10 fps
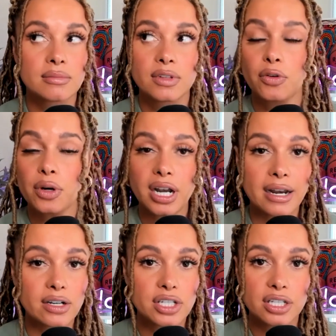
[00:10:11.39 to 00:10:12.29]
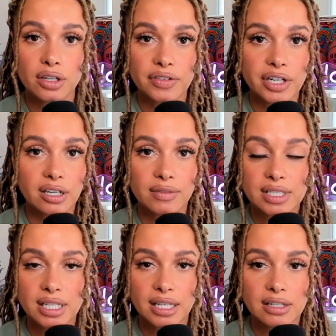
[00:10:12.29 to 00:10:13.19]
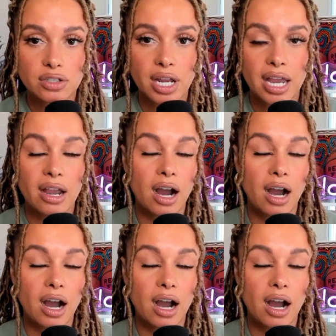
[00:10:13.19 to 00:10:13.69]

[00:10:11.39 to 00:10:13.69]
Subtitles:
The 49ers didn't look very convincing yesterday.